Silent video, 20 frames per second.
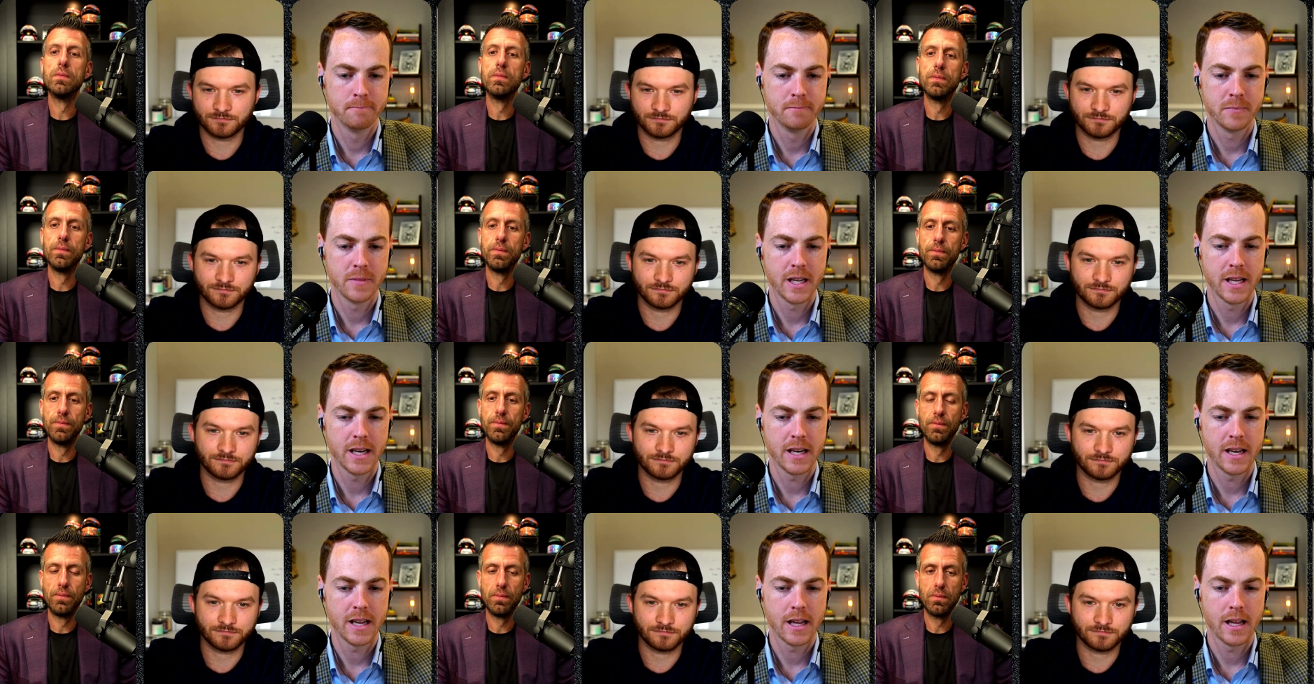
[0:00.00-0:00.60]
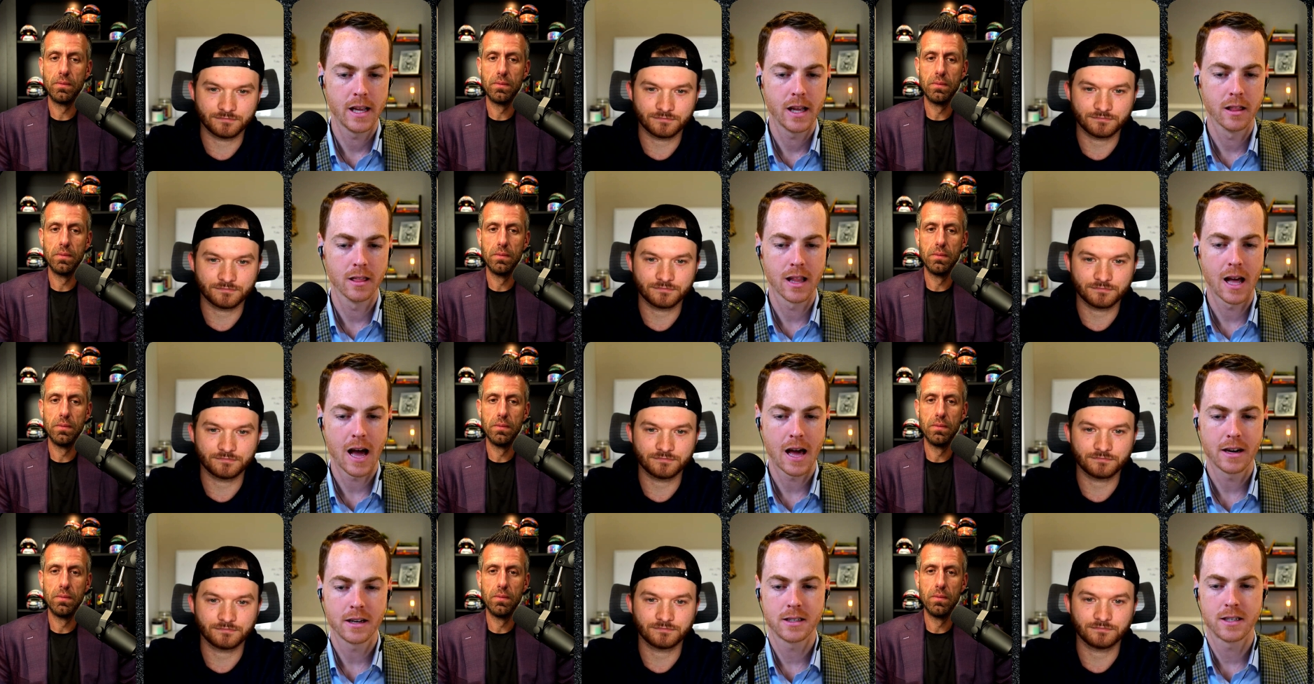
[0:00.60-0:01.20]
Speaker 1: it a
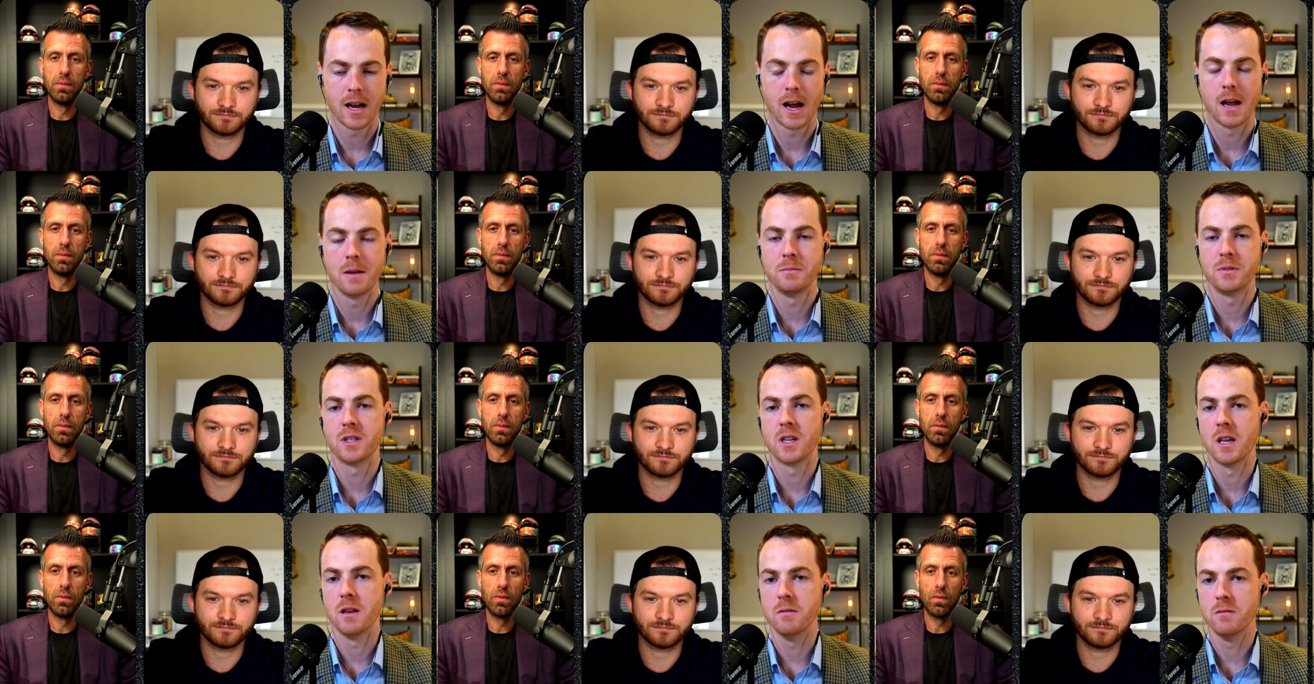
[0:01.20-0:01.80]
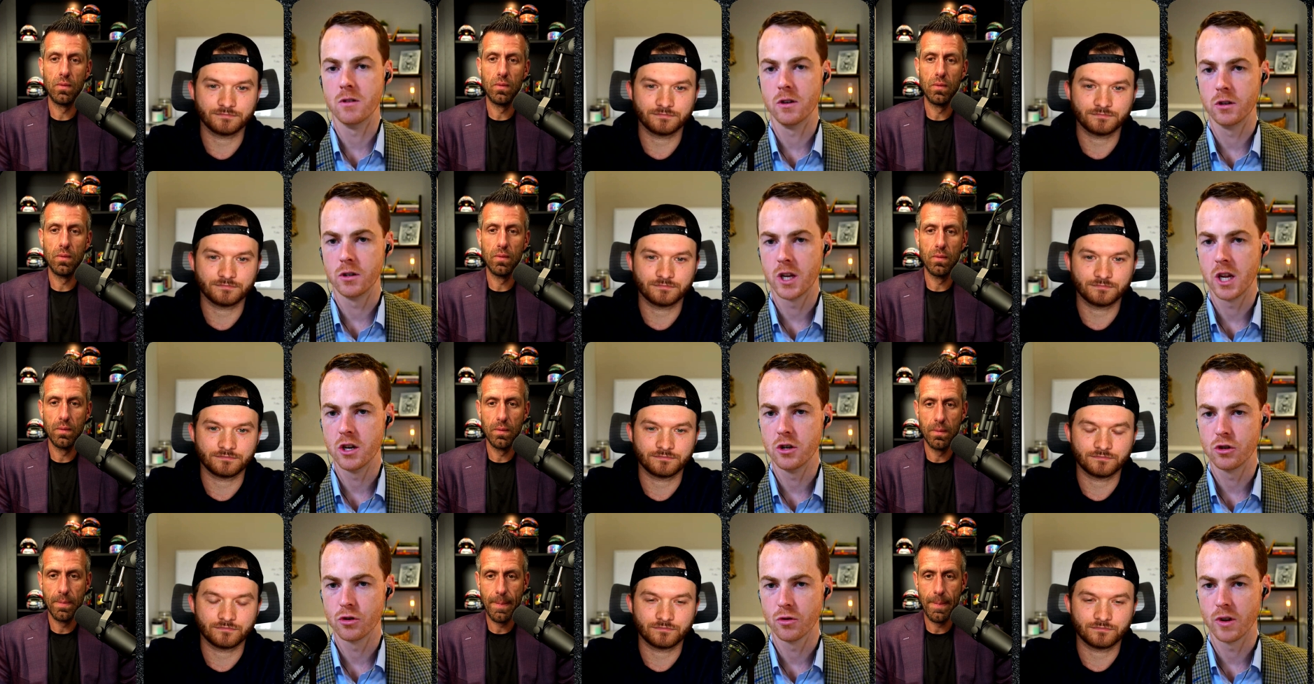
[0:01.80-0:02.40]
lot of times can
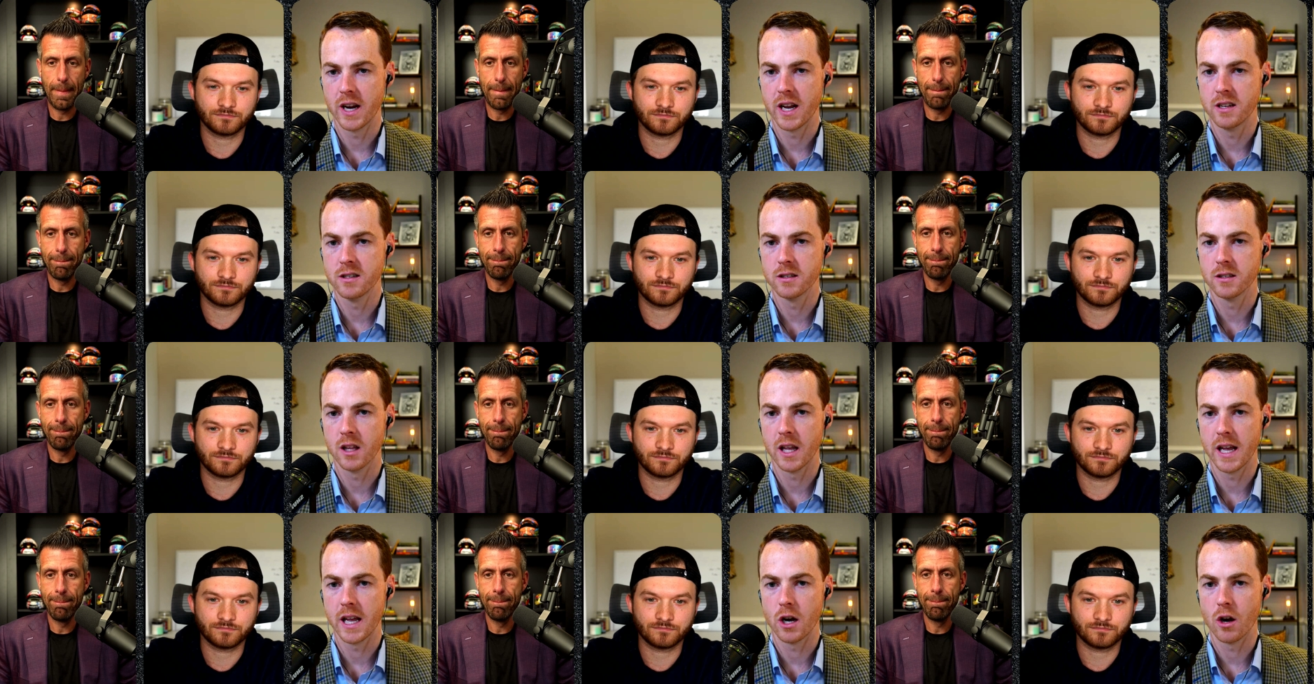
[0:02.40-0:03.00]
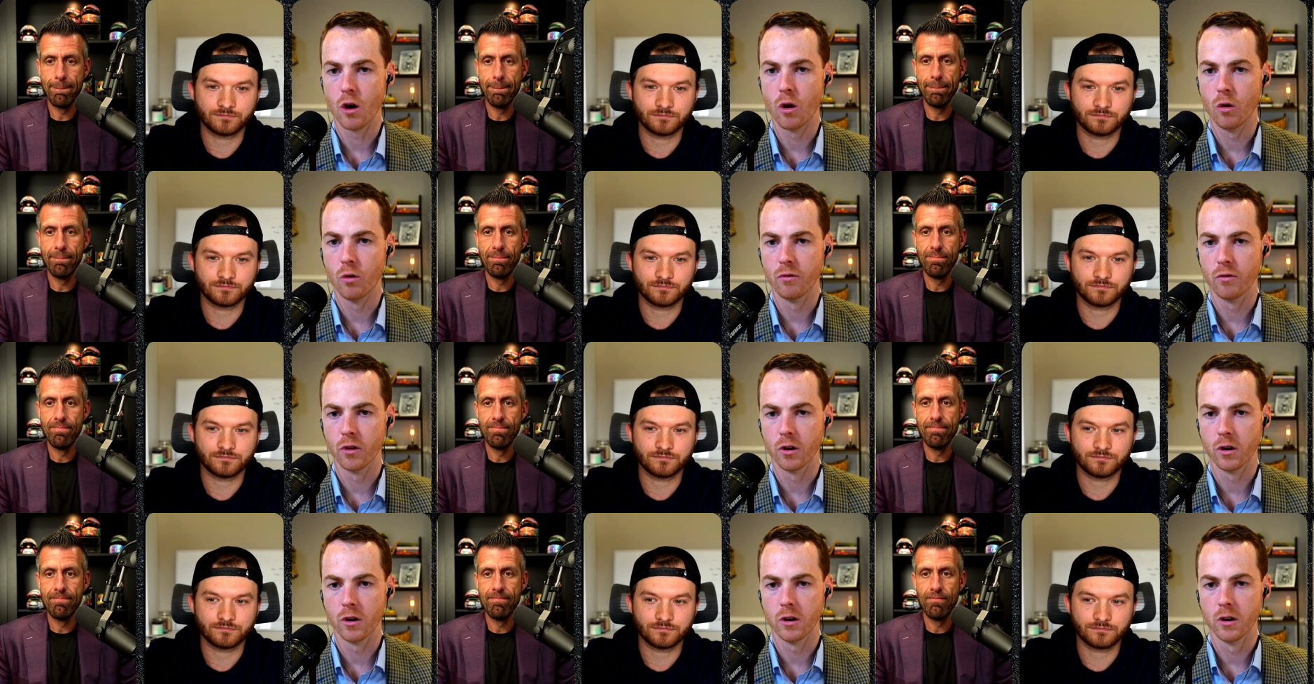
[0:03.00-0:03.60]
can translate
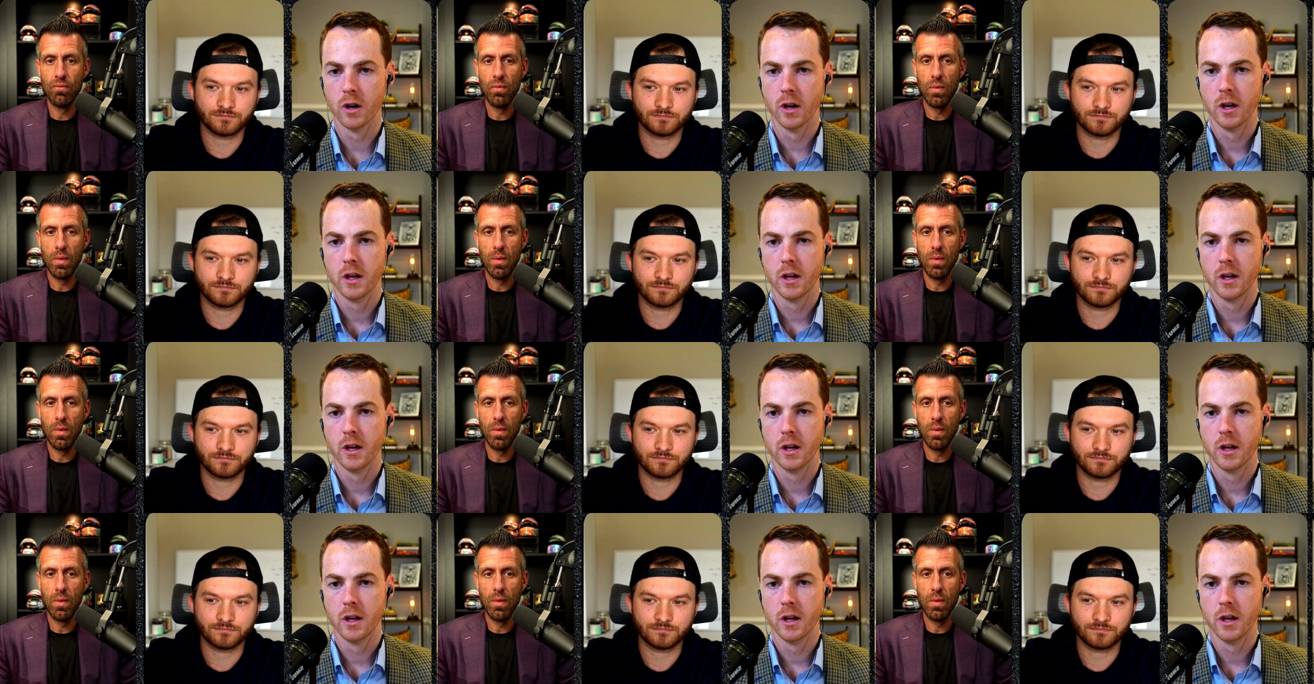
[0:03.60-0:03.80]
over